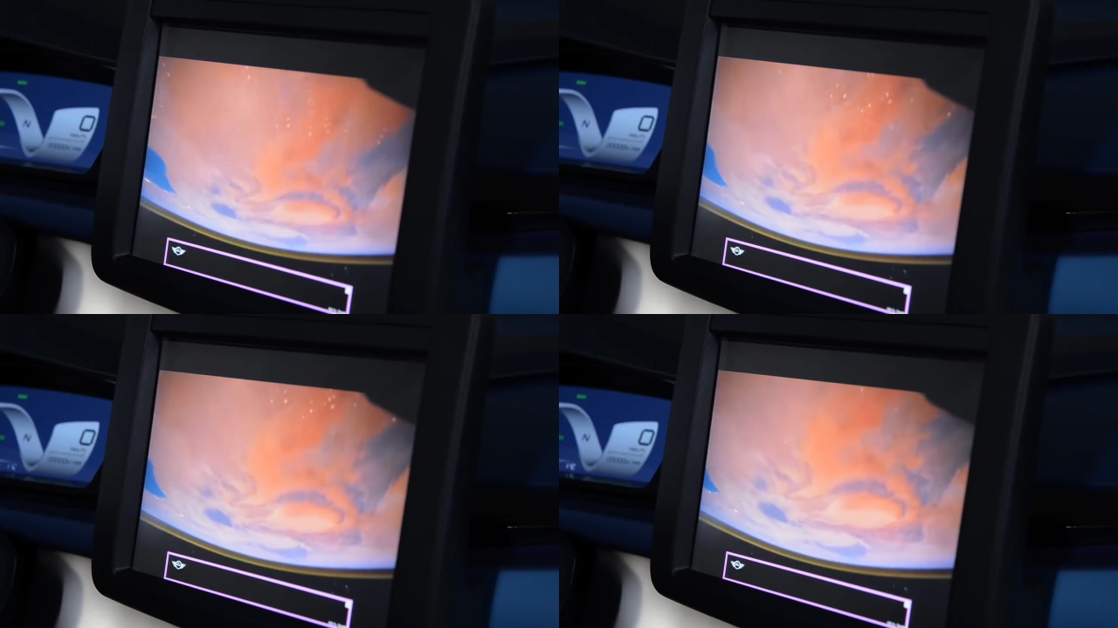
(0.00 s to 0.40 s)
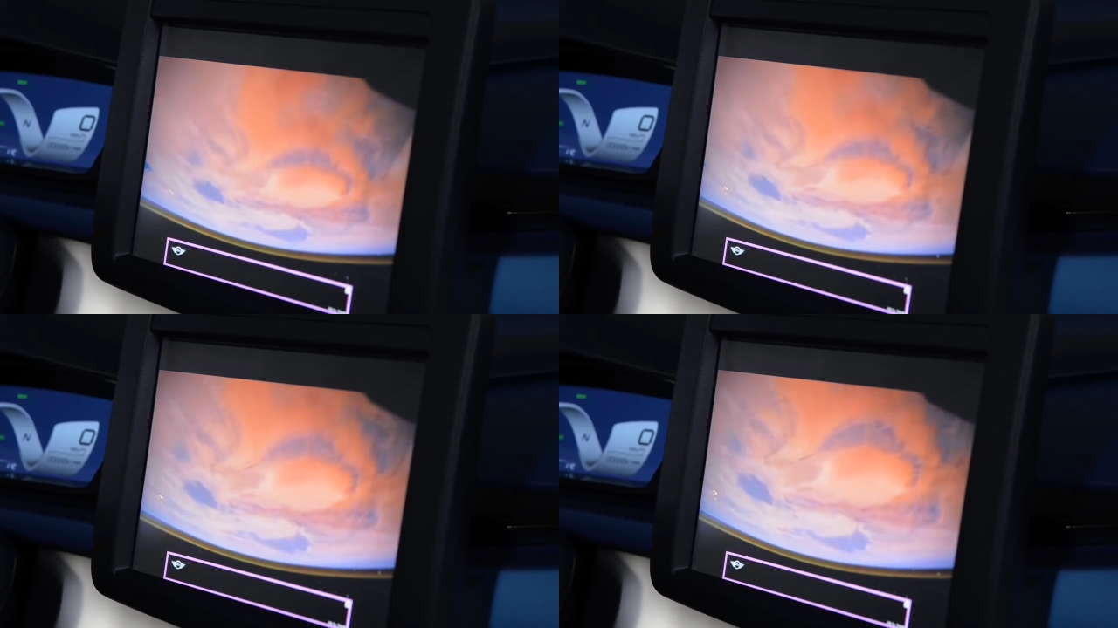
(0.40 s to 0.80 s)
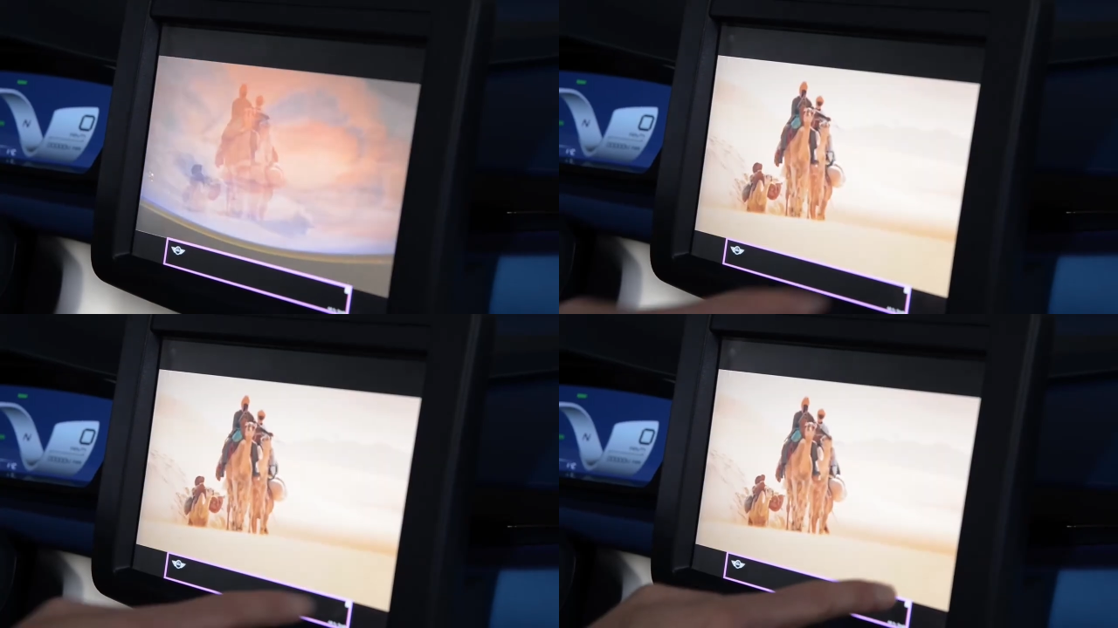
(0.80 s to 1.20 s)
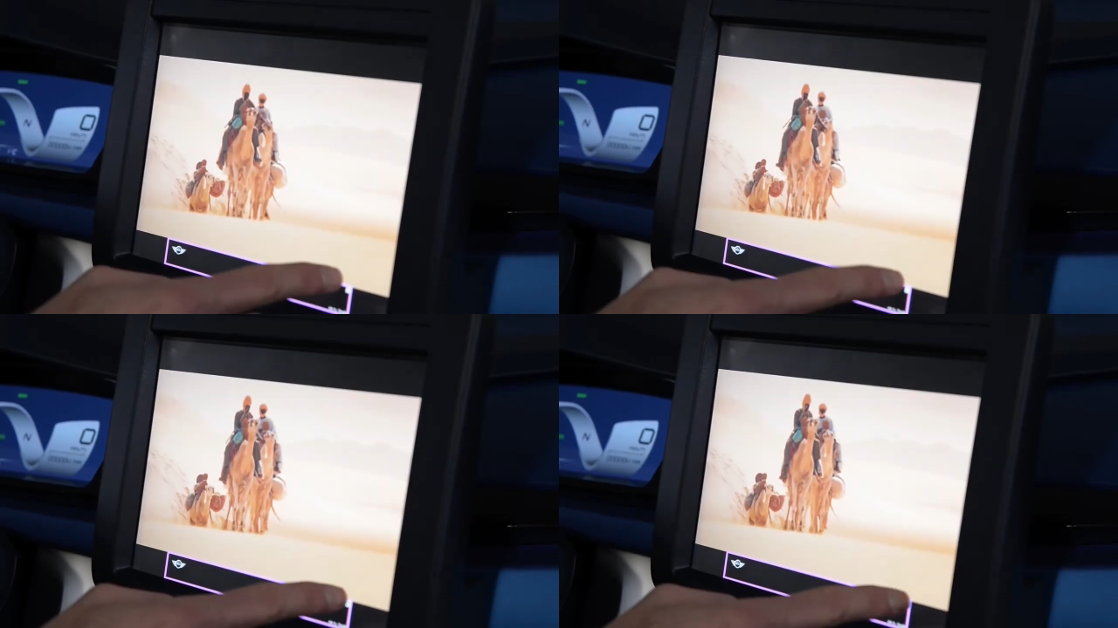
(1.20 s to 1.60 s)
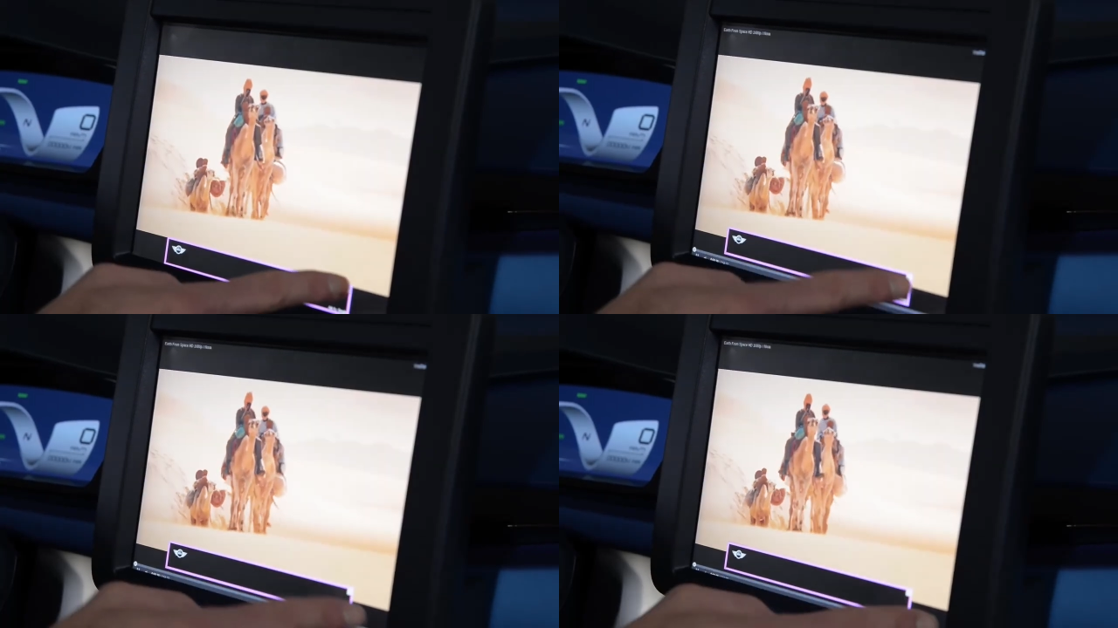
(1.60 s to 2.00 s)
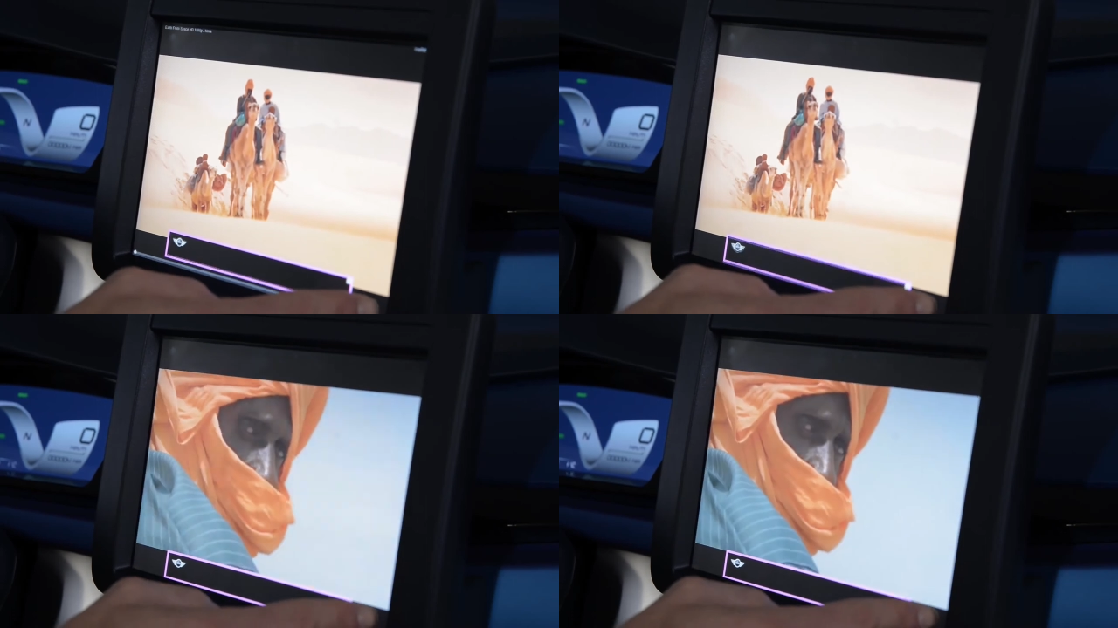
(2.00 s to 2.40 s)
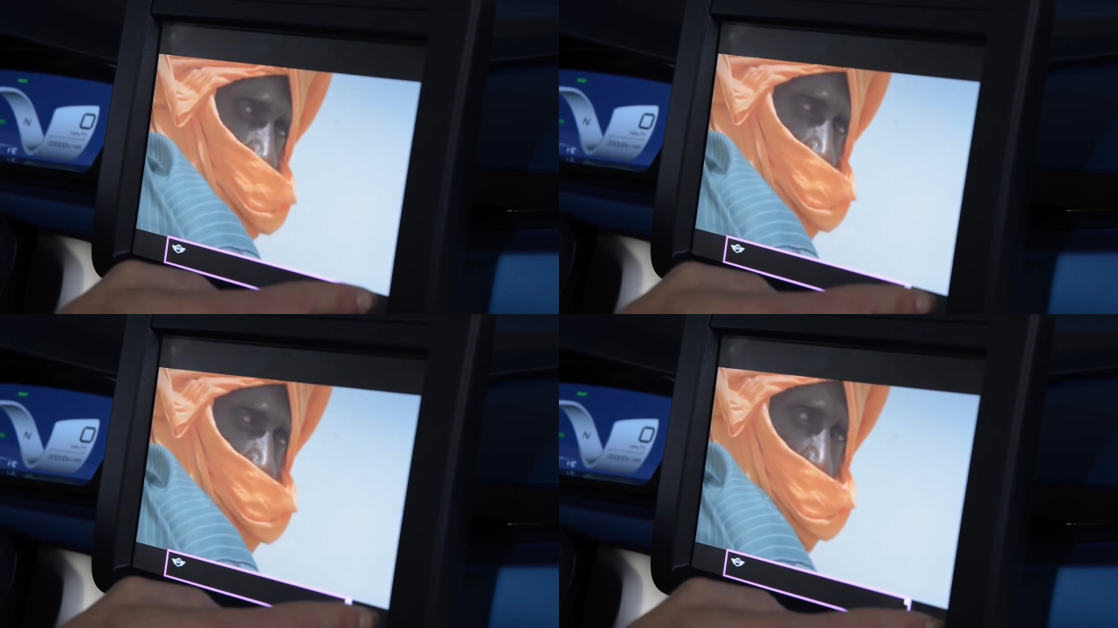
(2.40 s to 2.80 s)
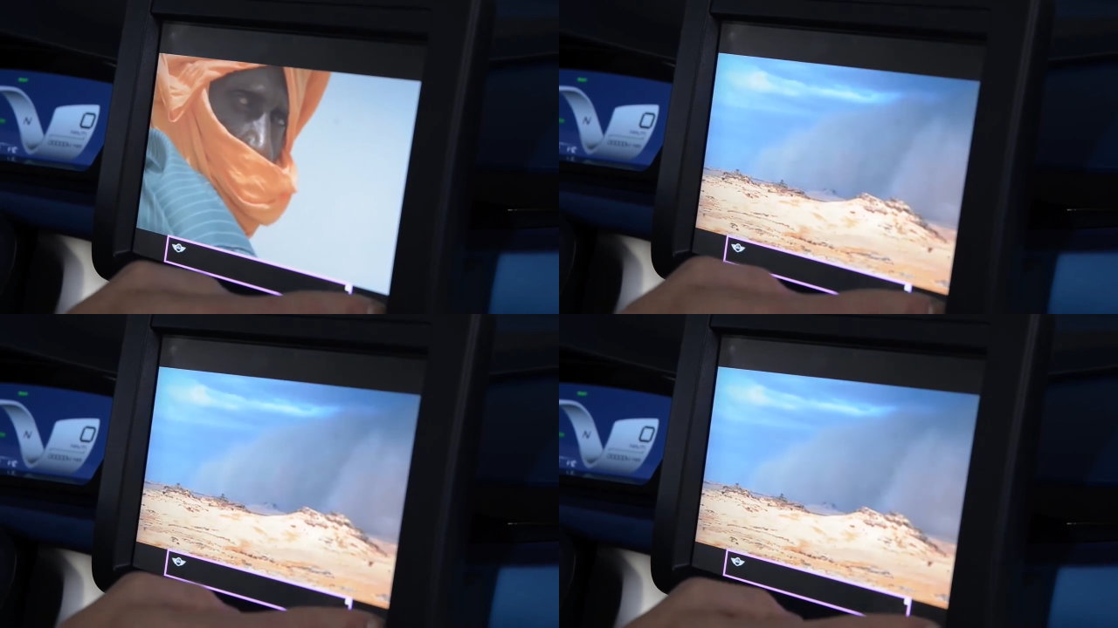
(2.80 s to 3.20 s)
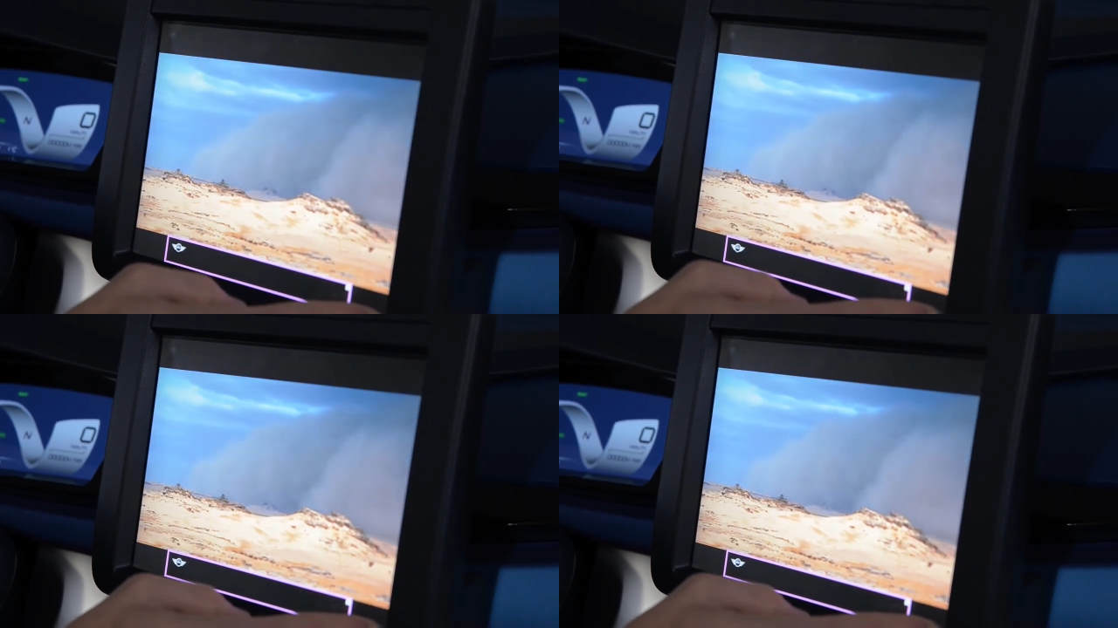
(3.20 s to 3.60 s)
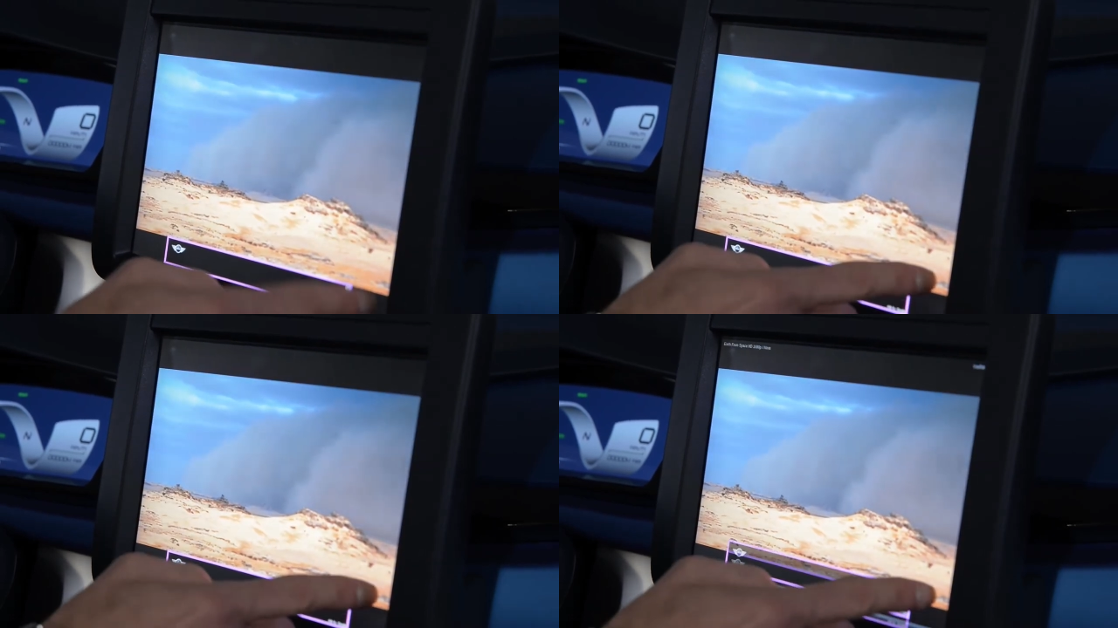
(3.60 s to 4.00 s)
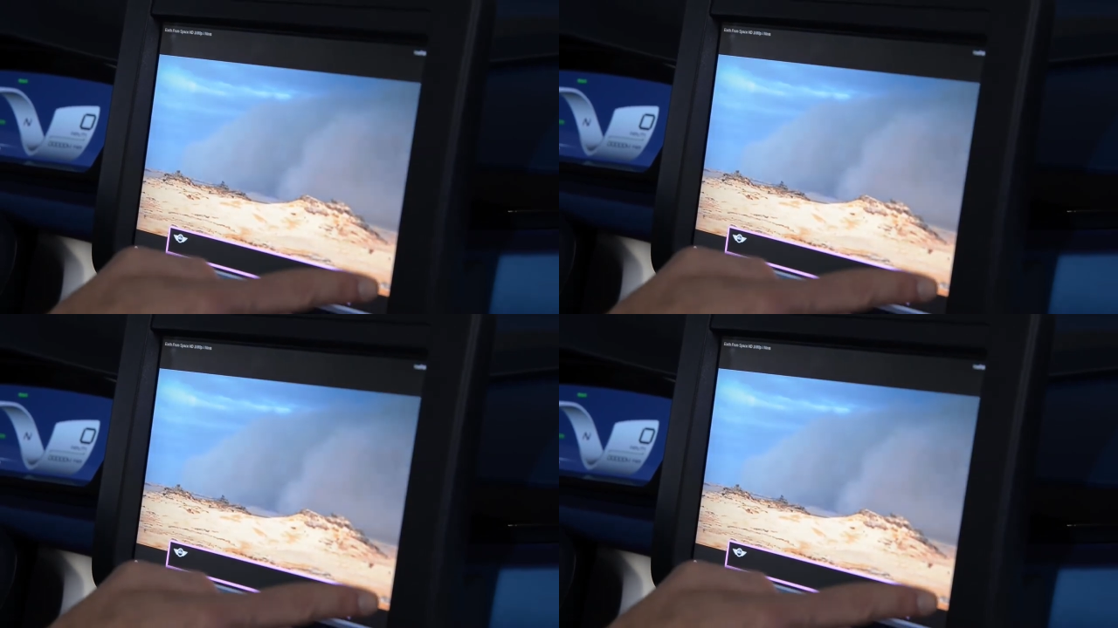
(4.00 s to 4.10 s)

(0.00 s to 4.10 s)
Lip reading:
Nobody's mouth can be seen.